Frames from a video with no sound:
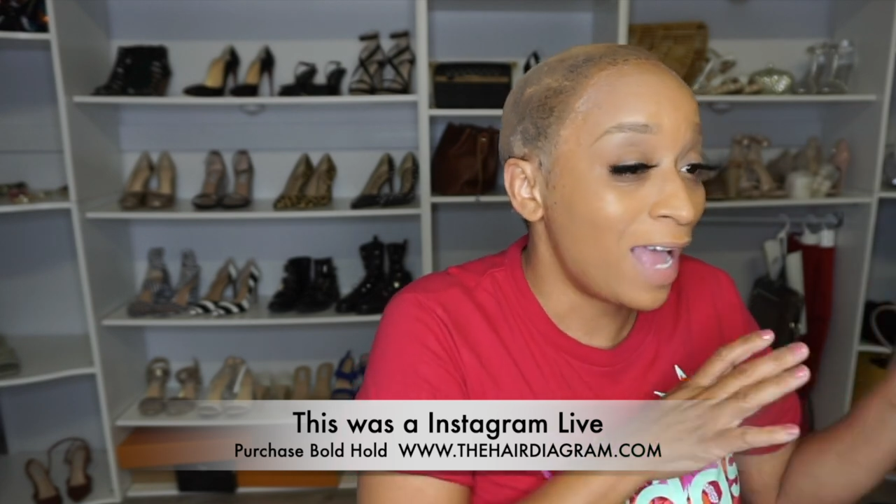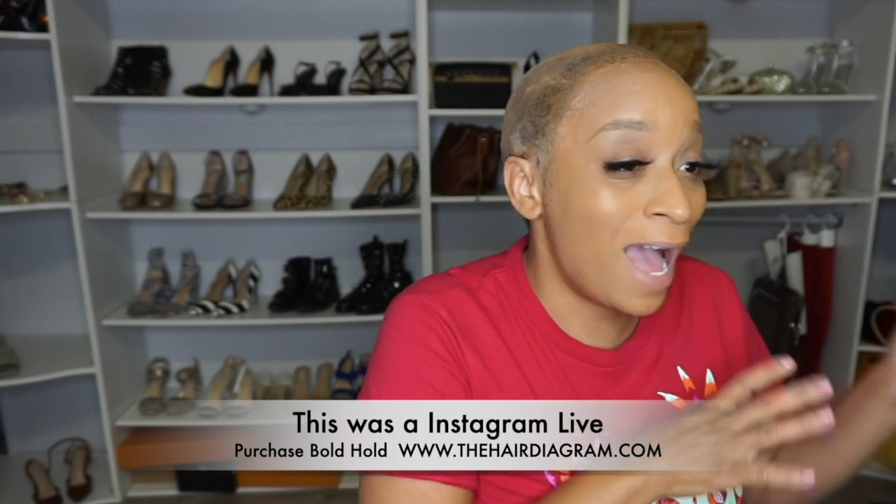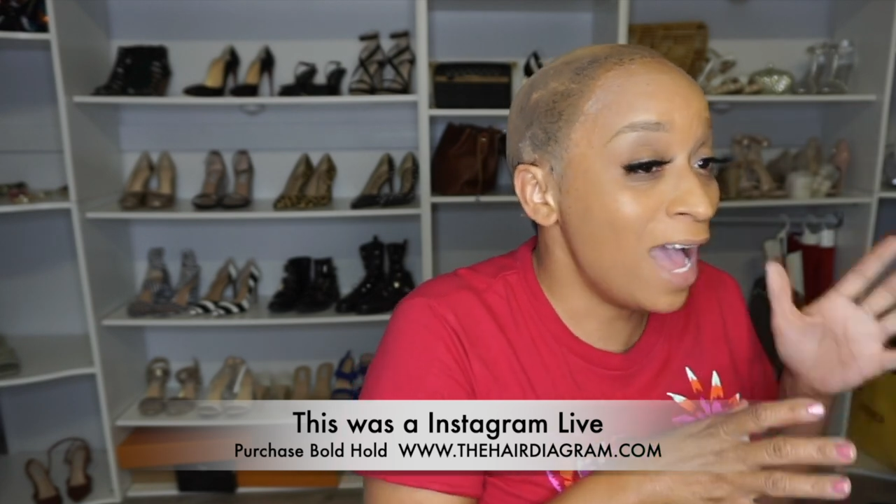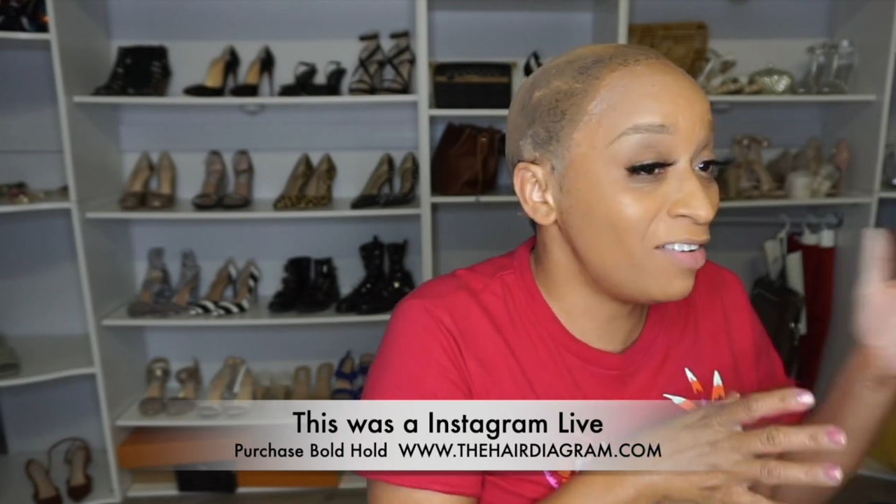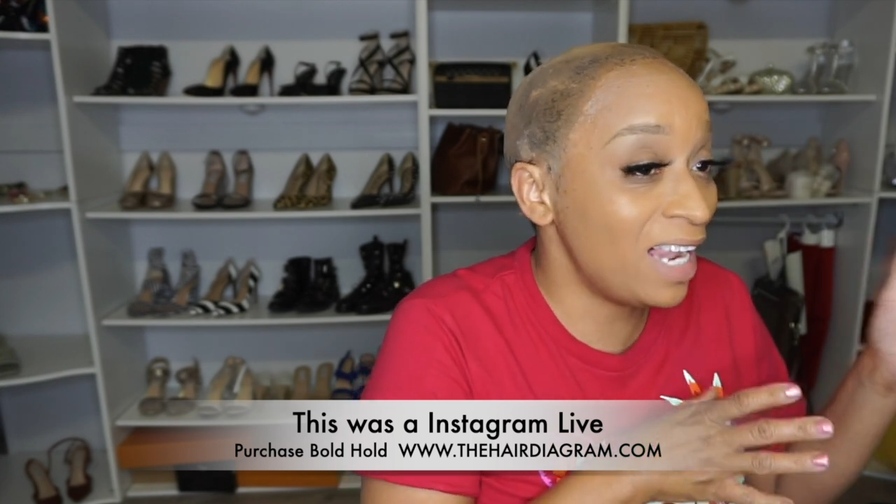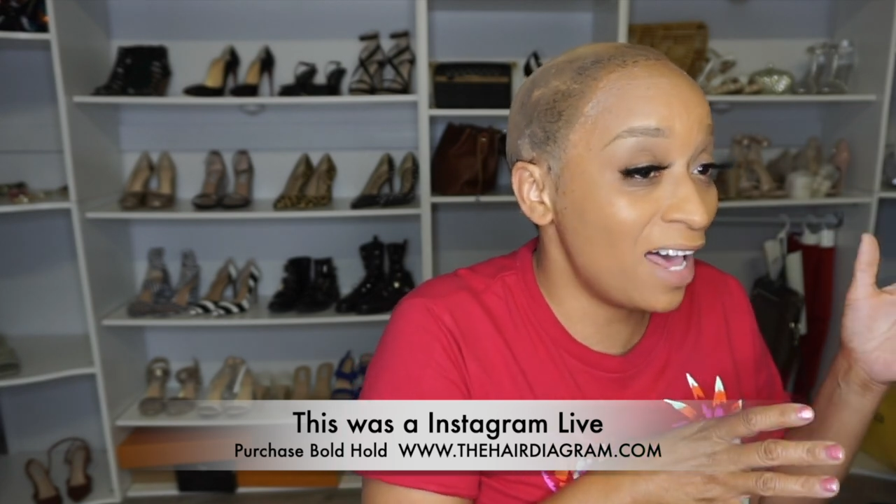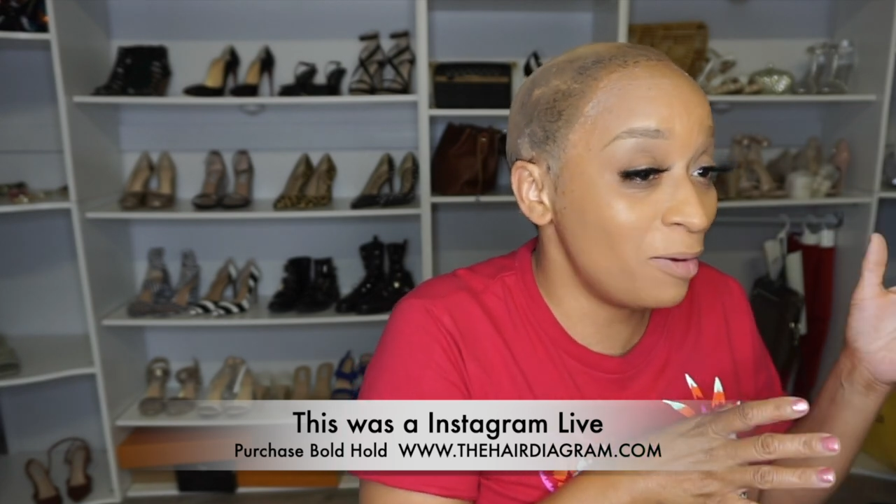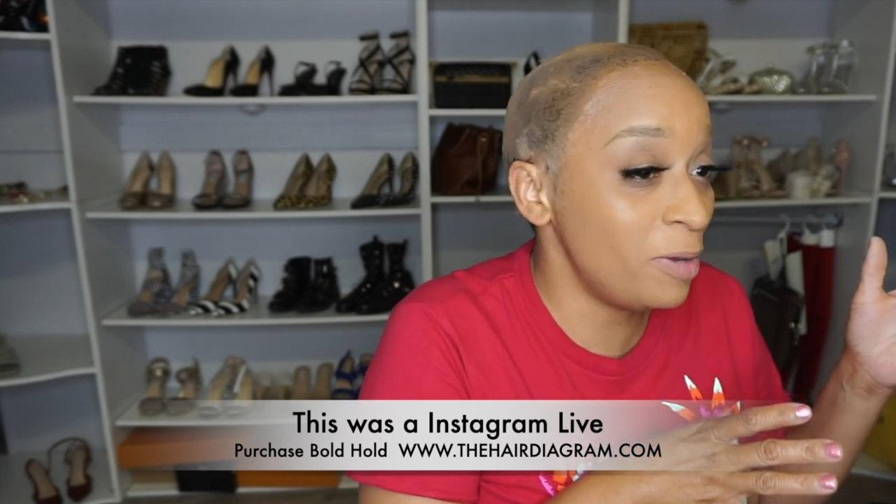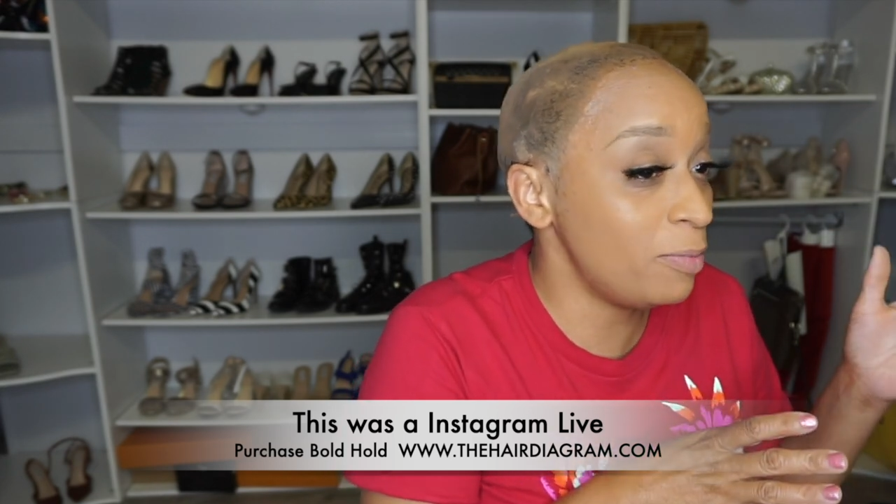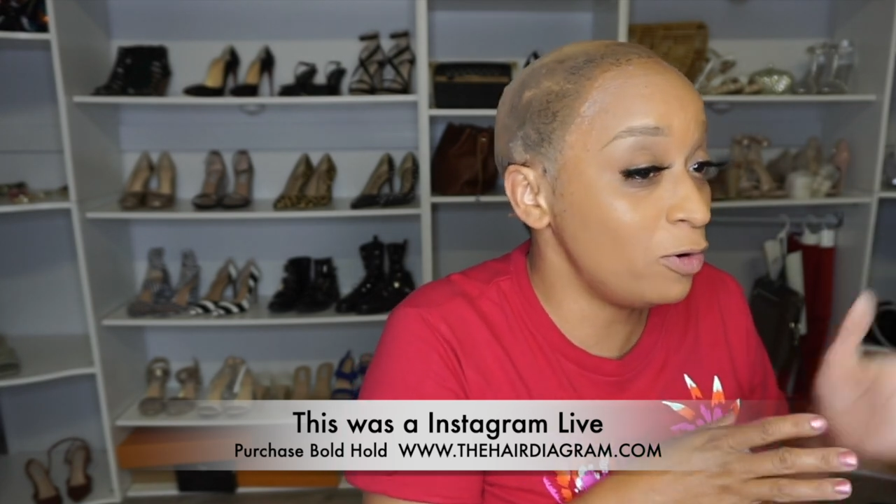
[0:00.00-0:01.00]
I have a
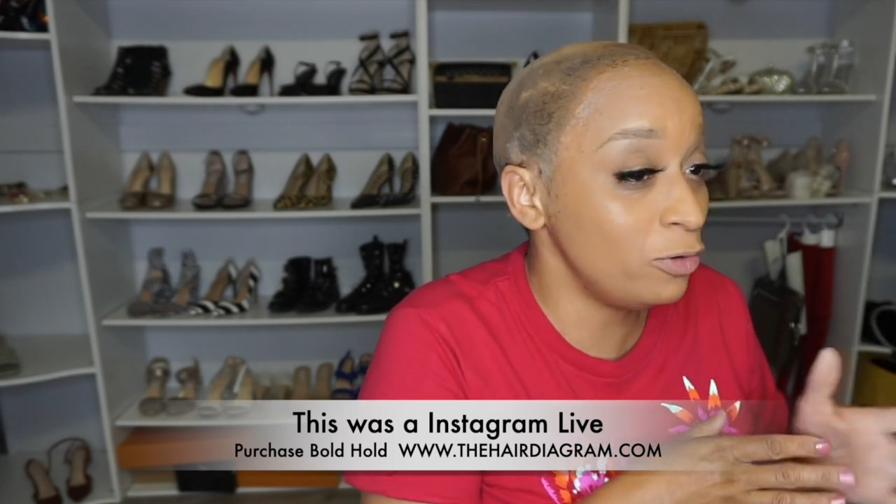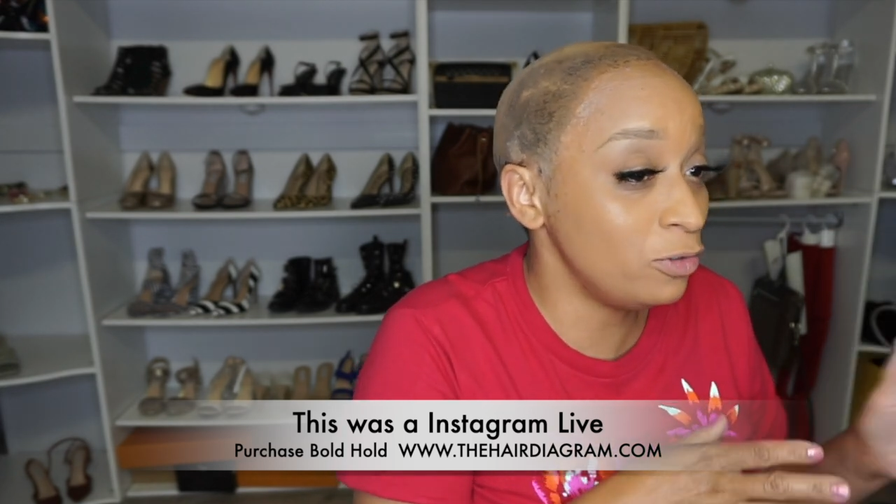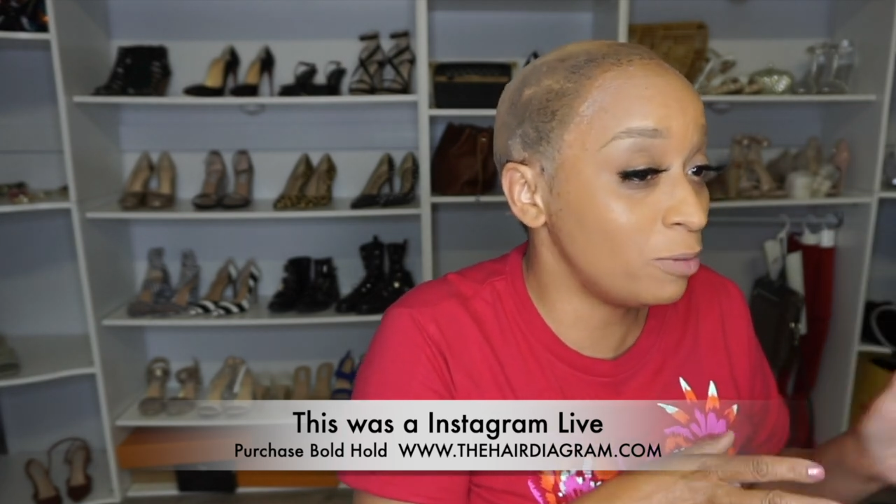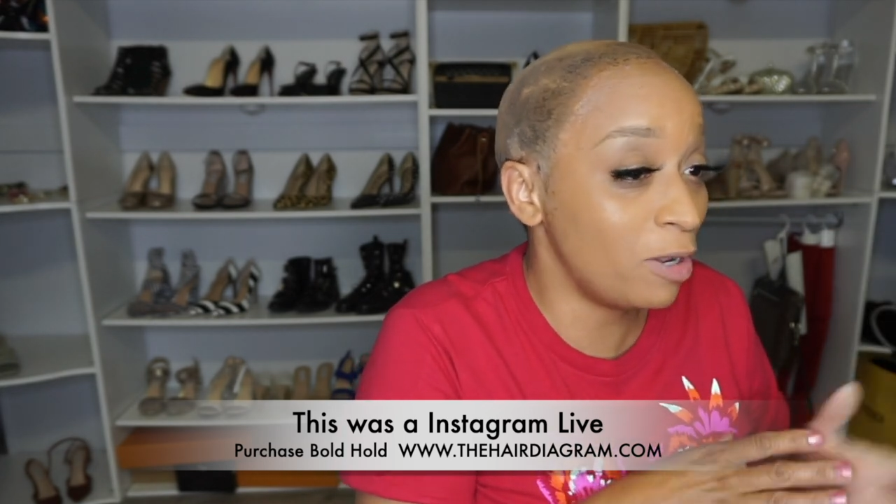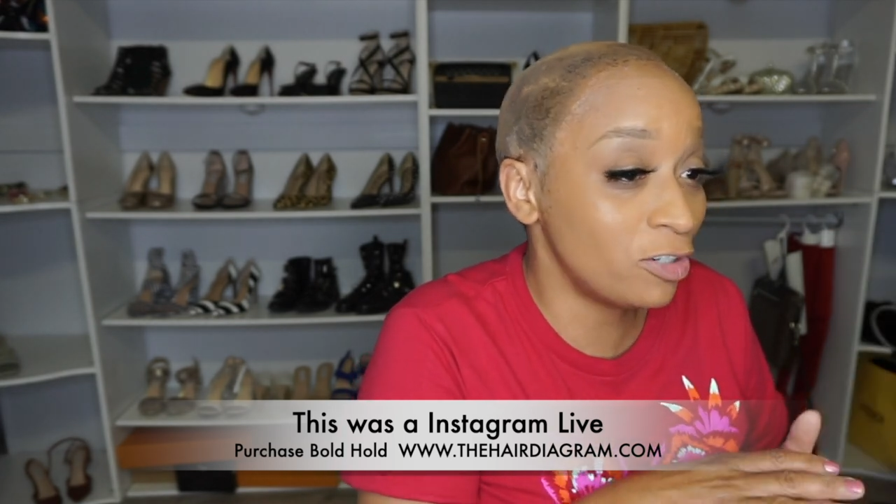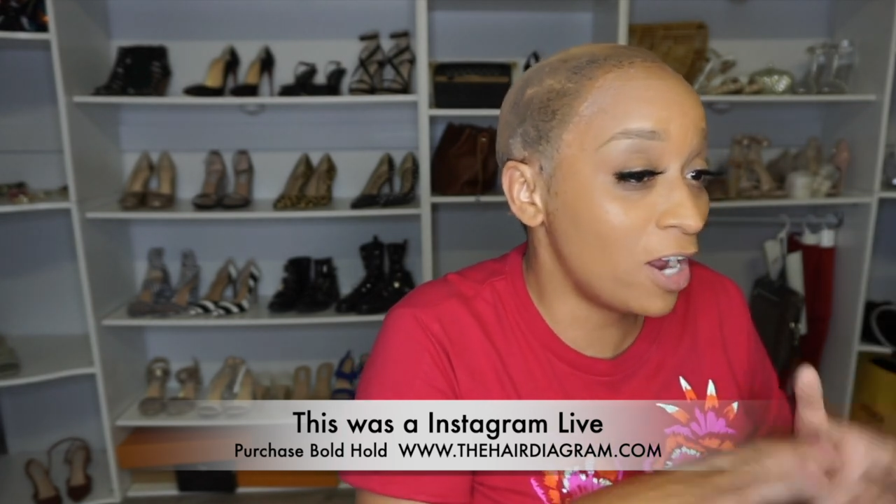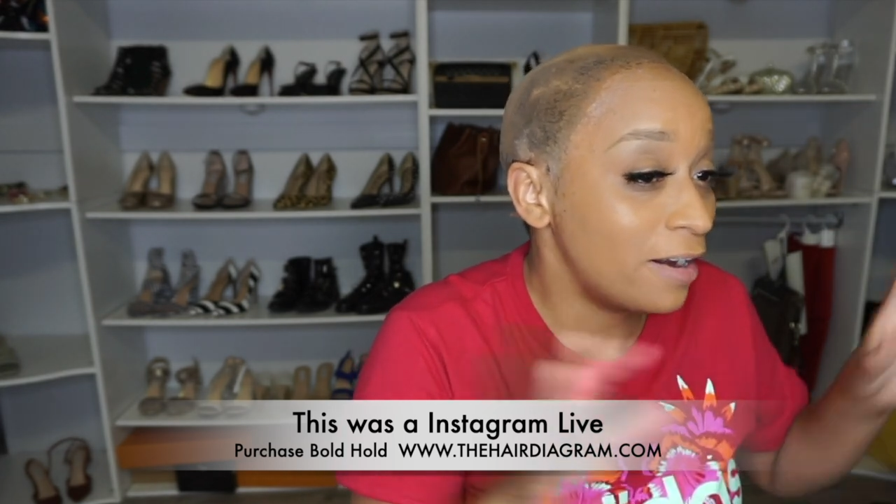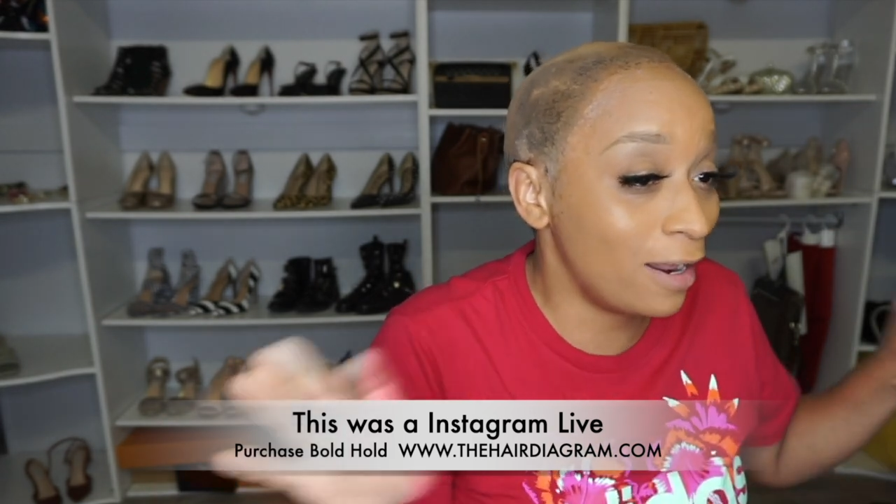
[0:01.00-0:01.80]
lot of people who use a blow dryer,